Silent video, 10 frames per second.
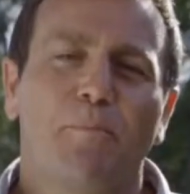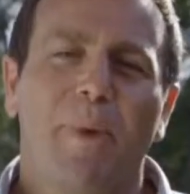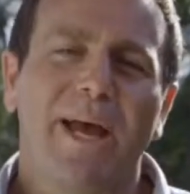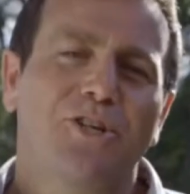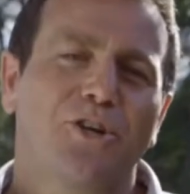a
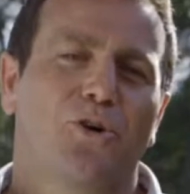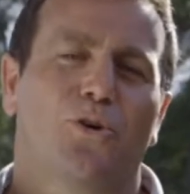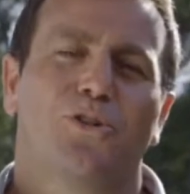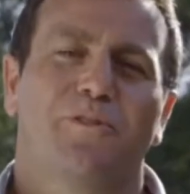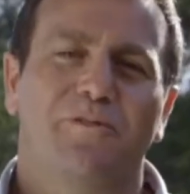major
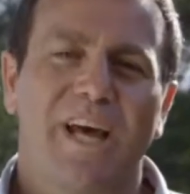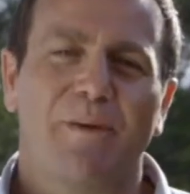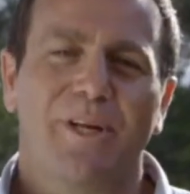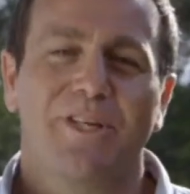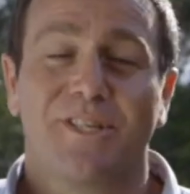cause of
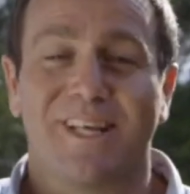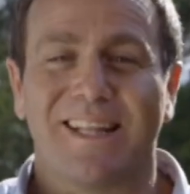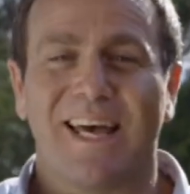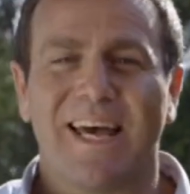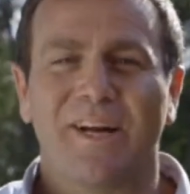damage to
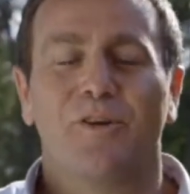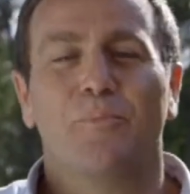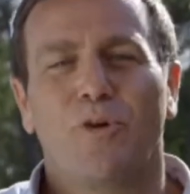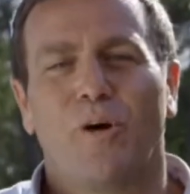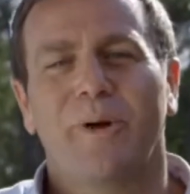land,
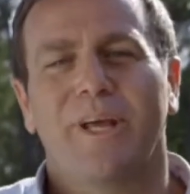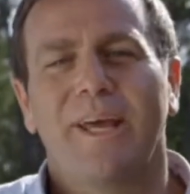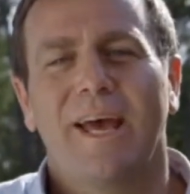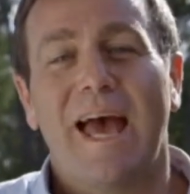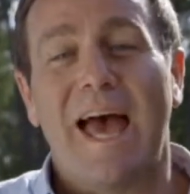
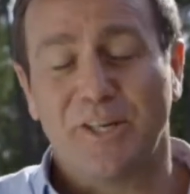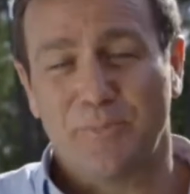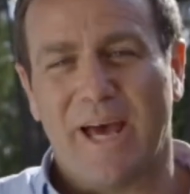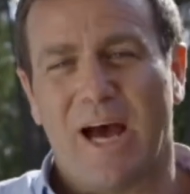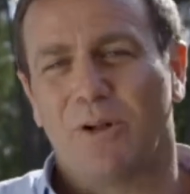property
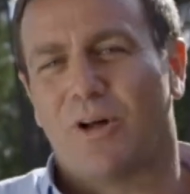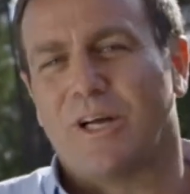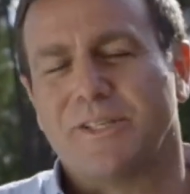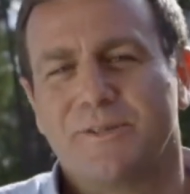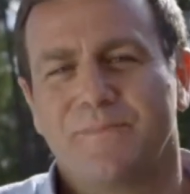and power
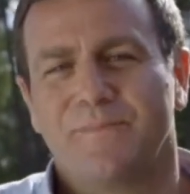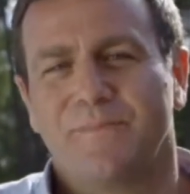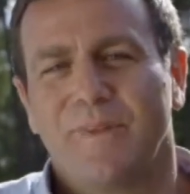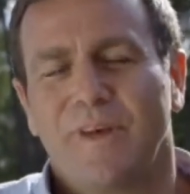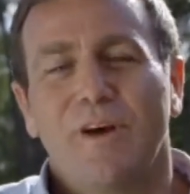lines.
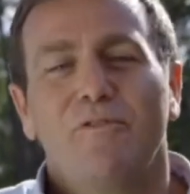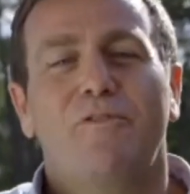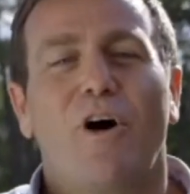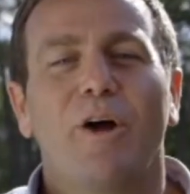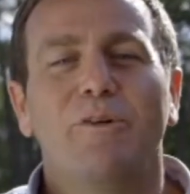
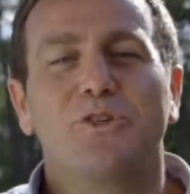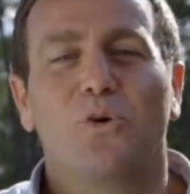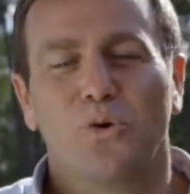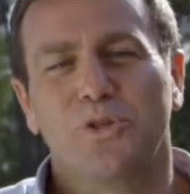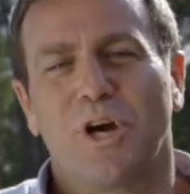Fire is
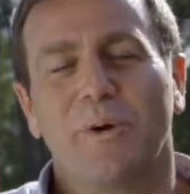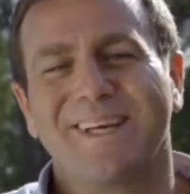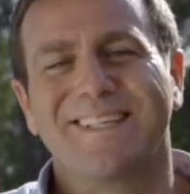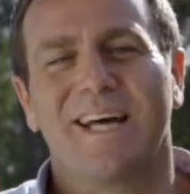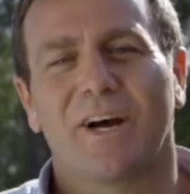also a
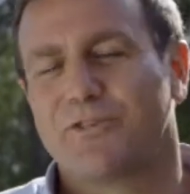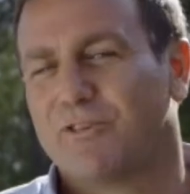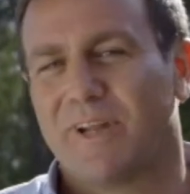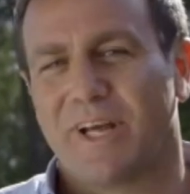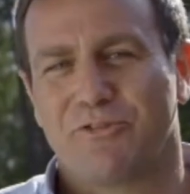
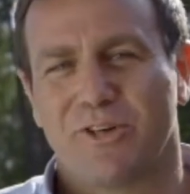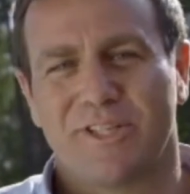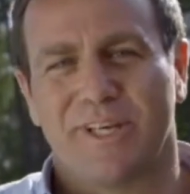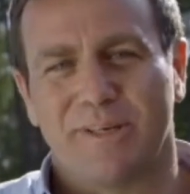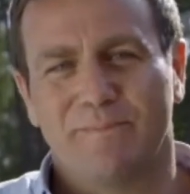conductor of
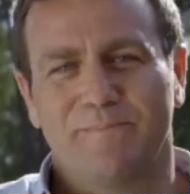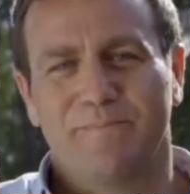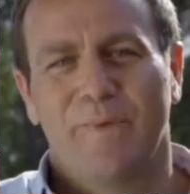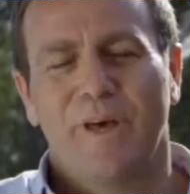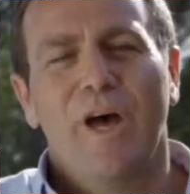electricity.
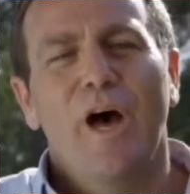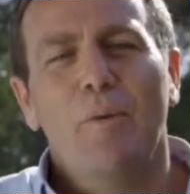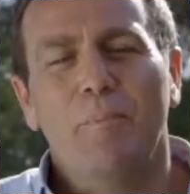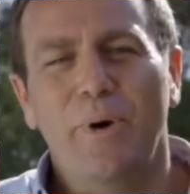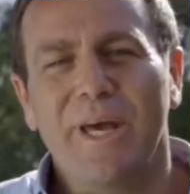
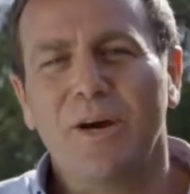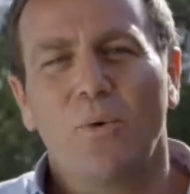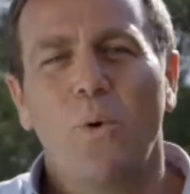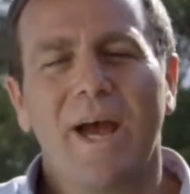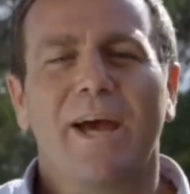Being
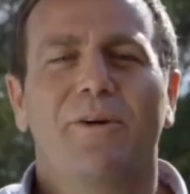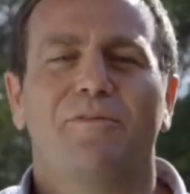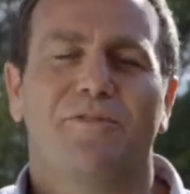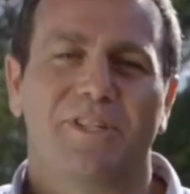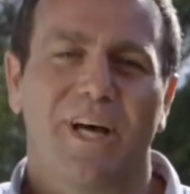aware
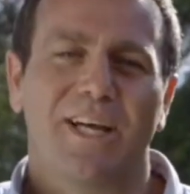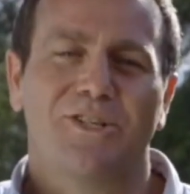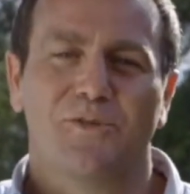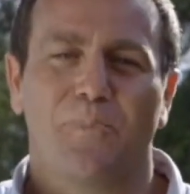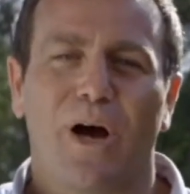of the
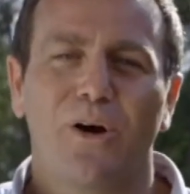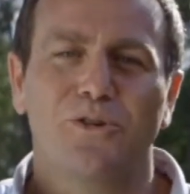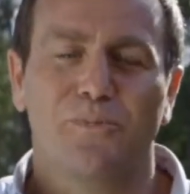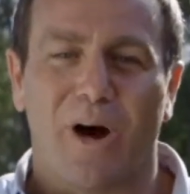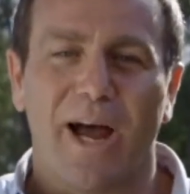dangers
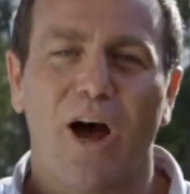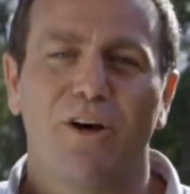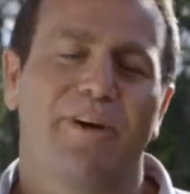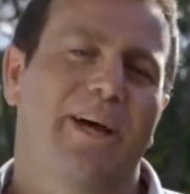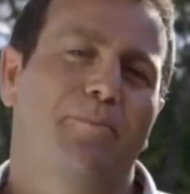posed by
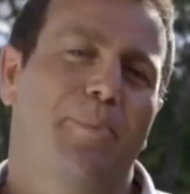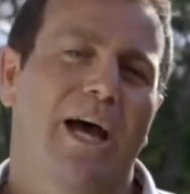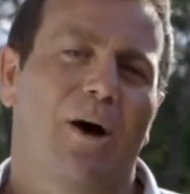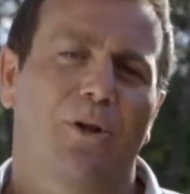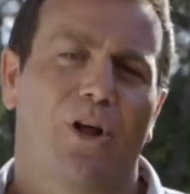overhead
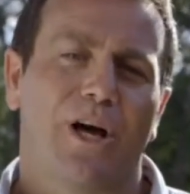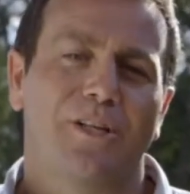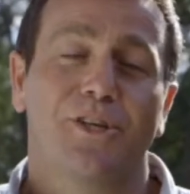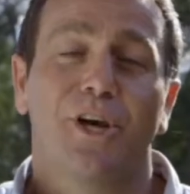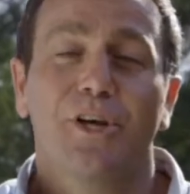power
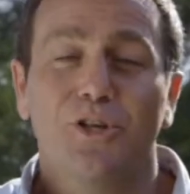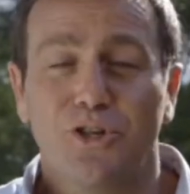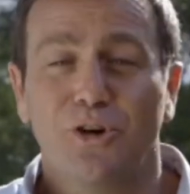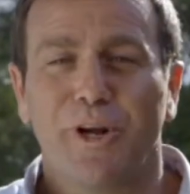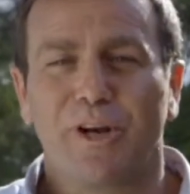lines
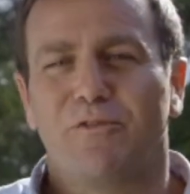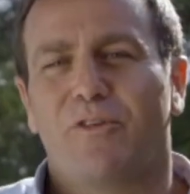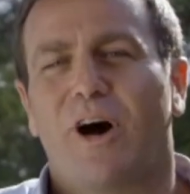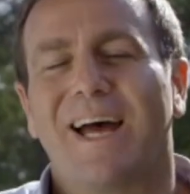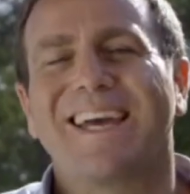during a
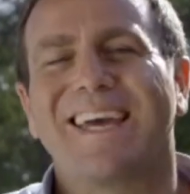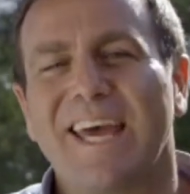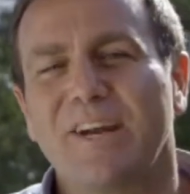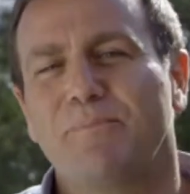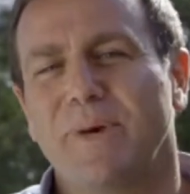fire
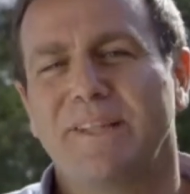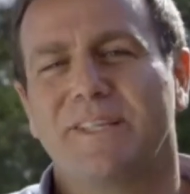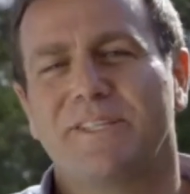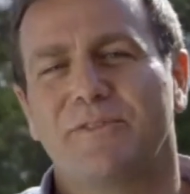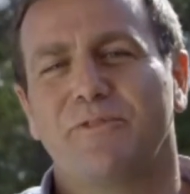can mean
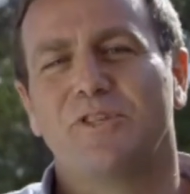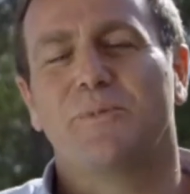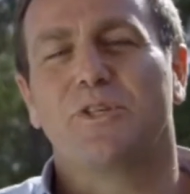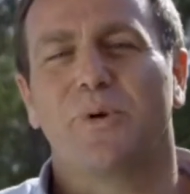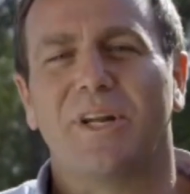the difference
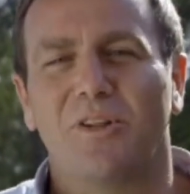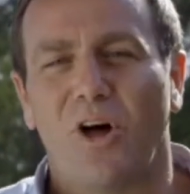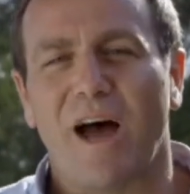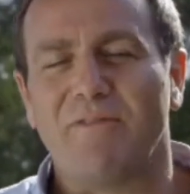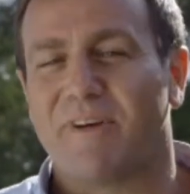between
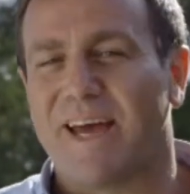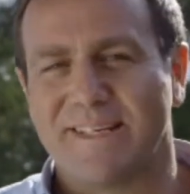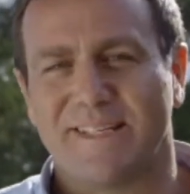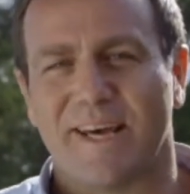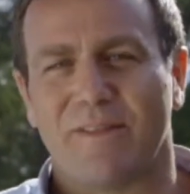life
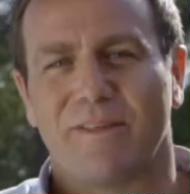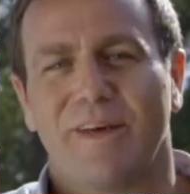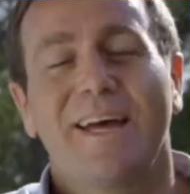and death,